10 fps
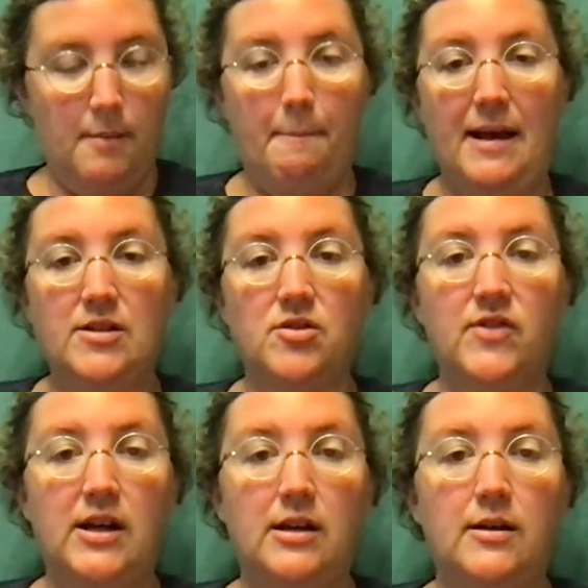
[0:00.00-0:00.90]

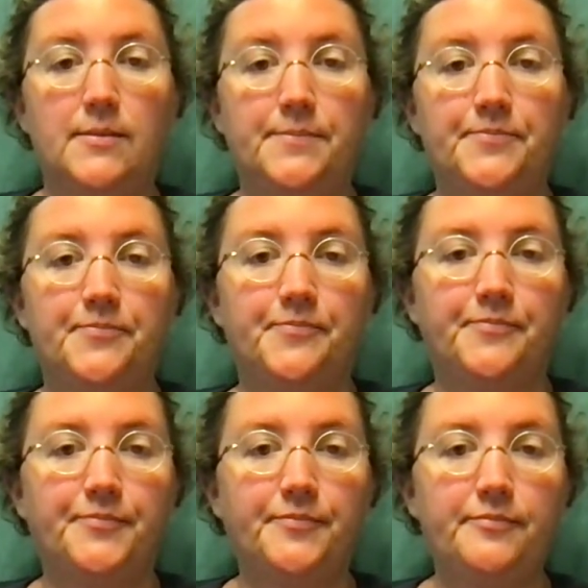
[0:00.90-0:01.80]
Pennsylvania,
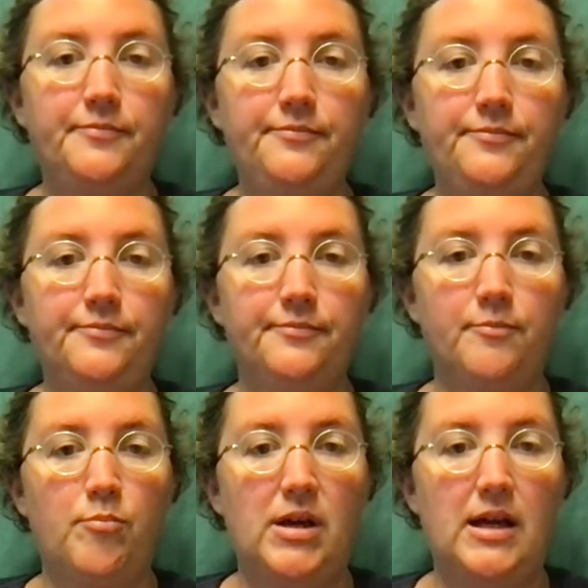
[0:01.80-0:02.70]

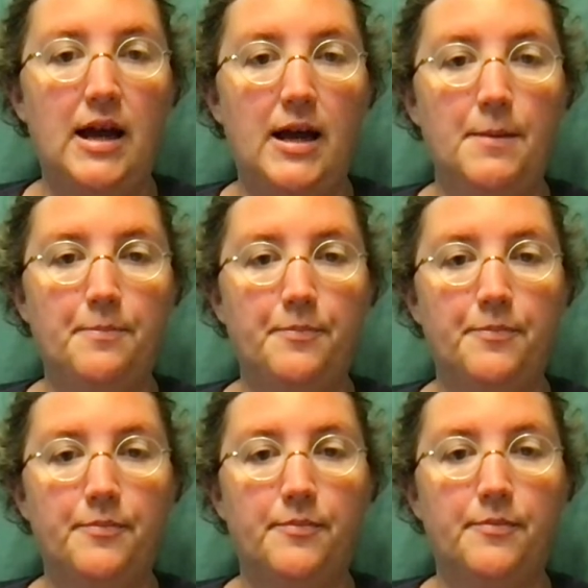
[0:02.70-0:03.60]
P-A.
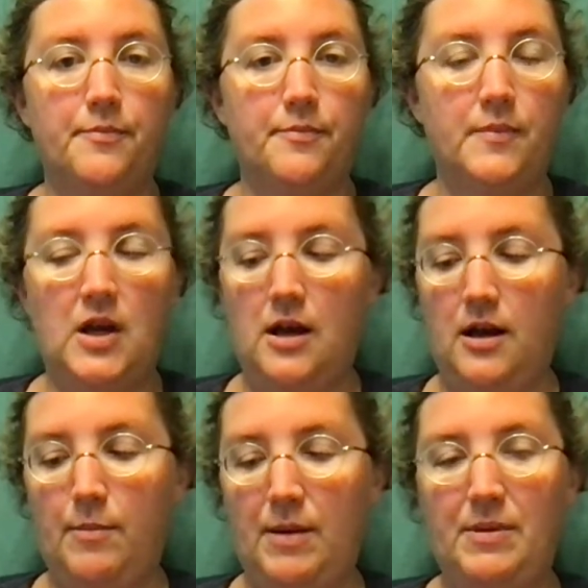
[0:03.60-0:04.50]

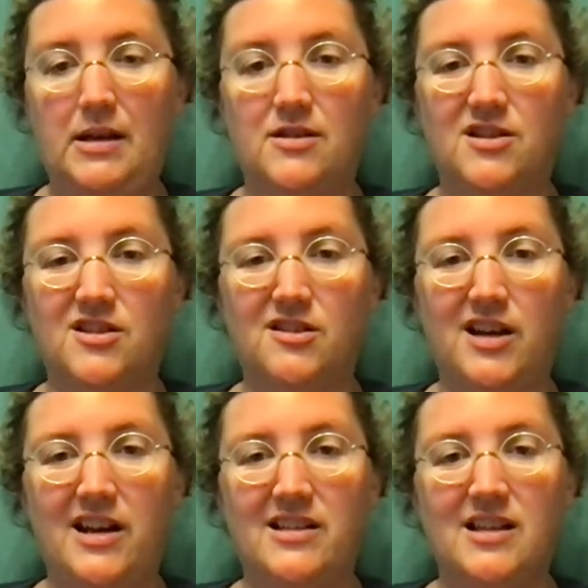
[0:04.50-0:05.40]
And my P is just still
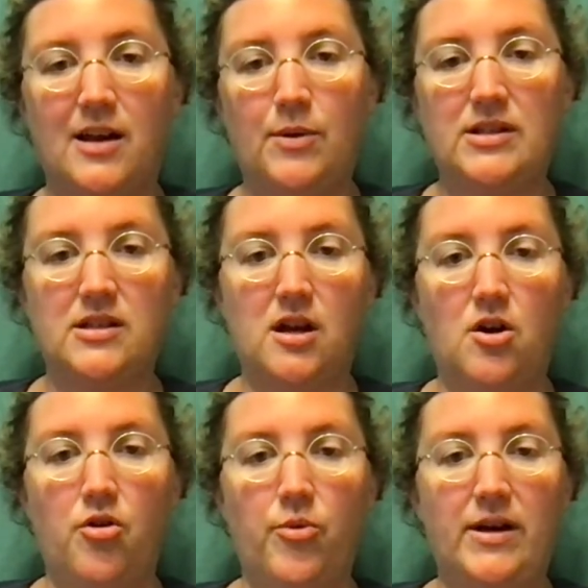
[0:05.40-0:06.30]
kind of sideways. It's not
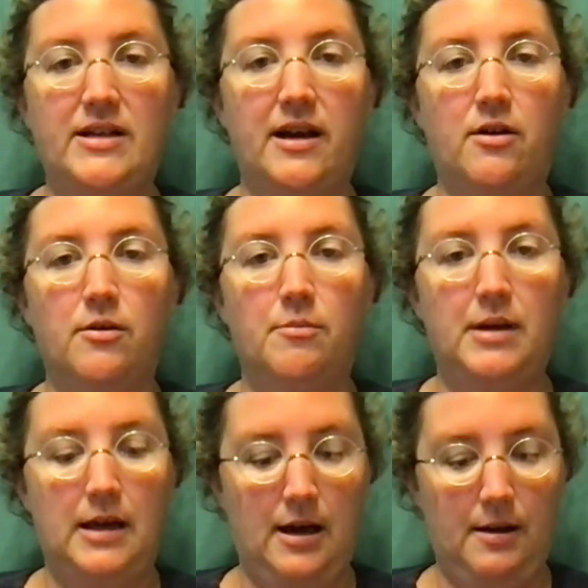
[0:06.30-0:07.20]
all the way down.
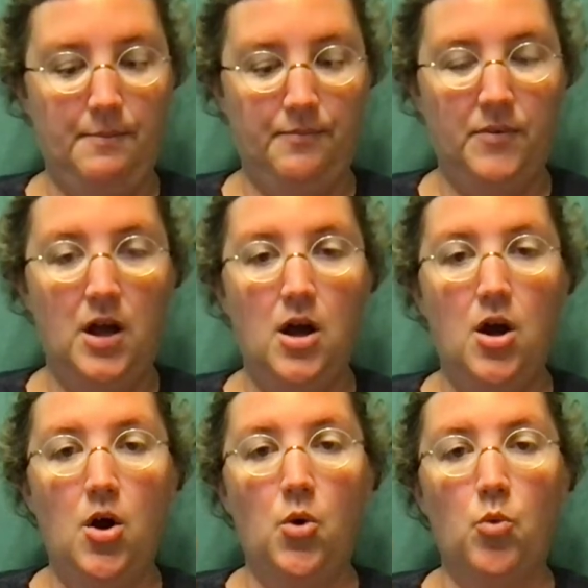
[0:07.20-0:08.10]
P-A.
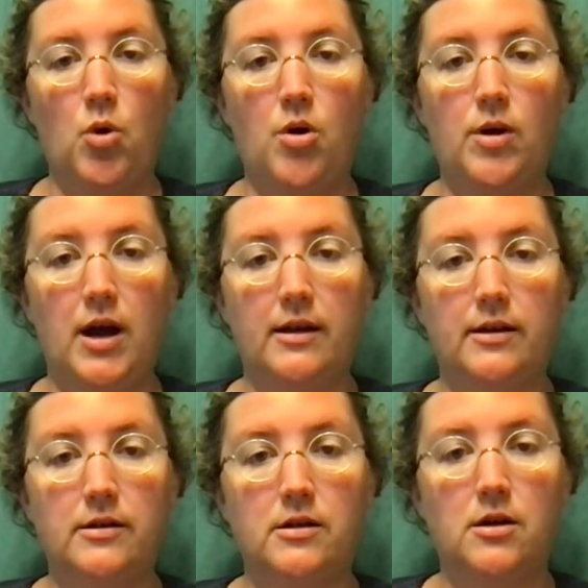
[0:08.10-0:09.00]
Rhode
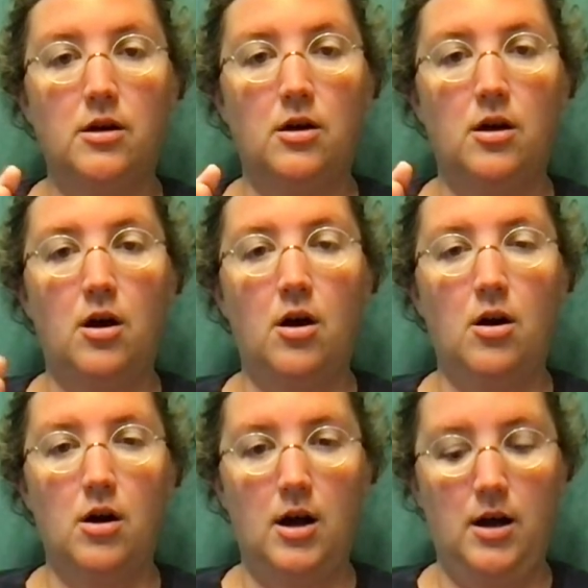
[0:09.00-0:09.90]
Island,
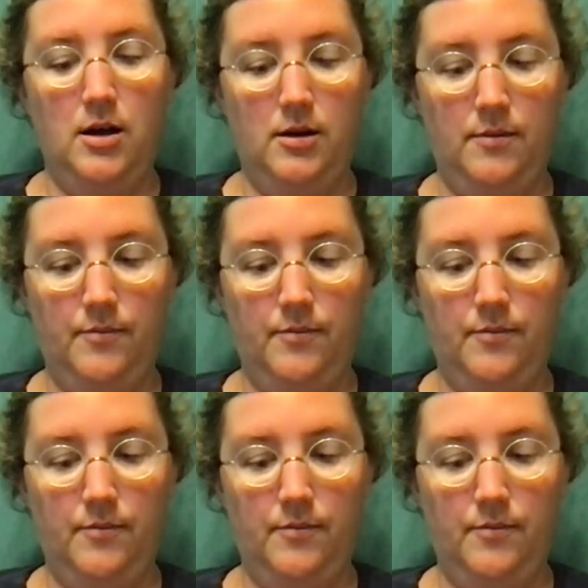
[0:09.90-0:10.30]
R-I.